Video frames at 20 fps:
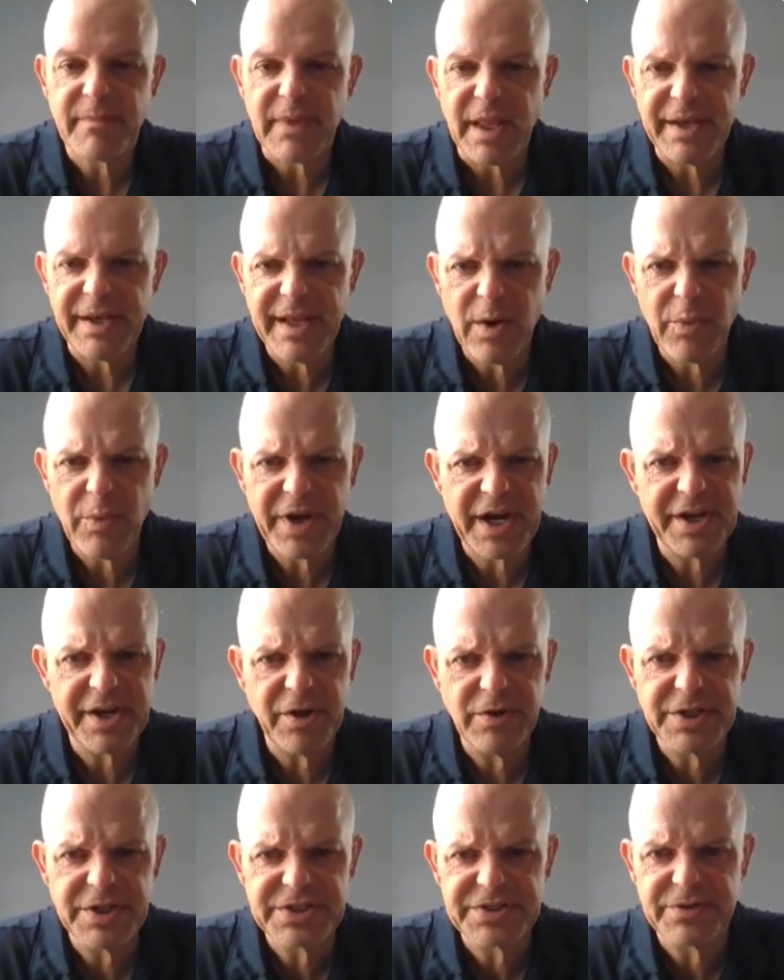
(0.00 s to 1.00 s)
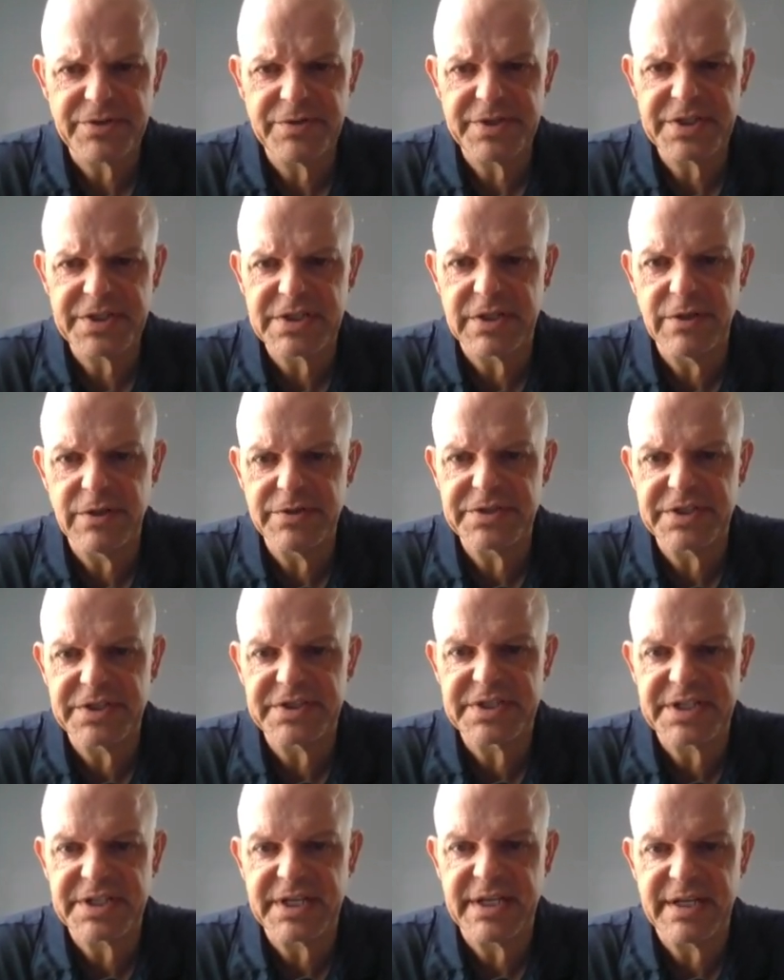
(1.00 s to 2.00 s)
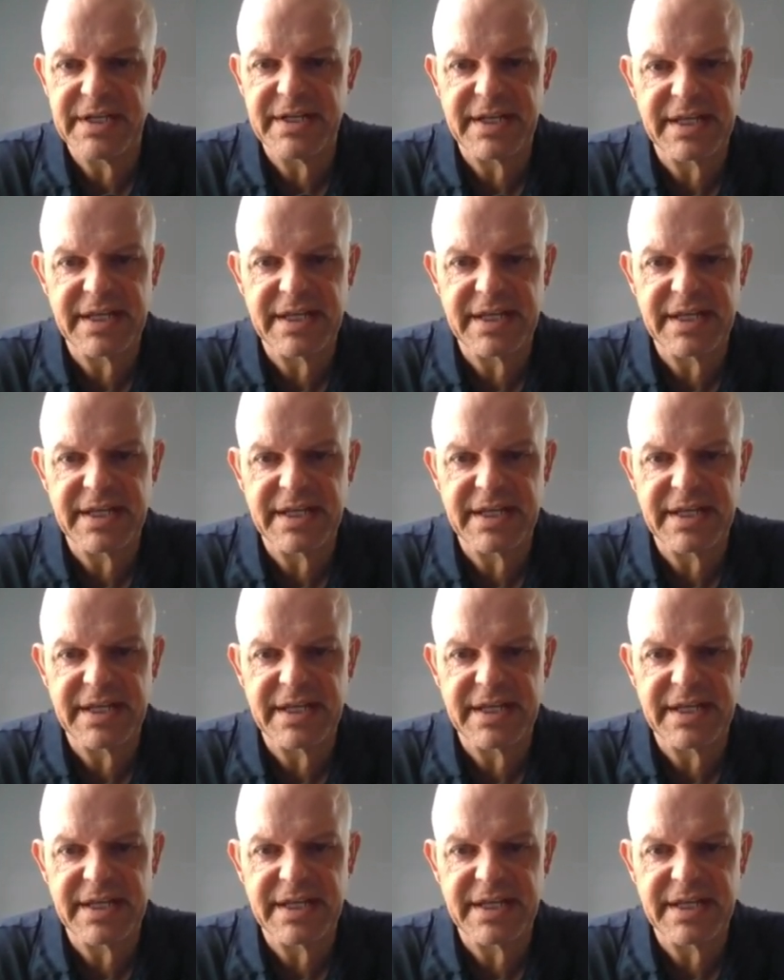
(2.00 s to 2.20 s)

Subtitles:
Now, what I noticed during this losing skid,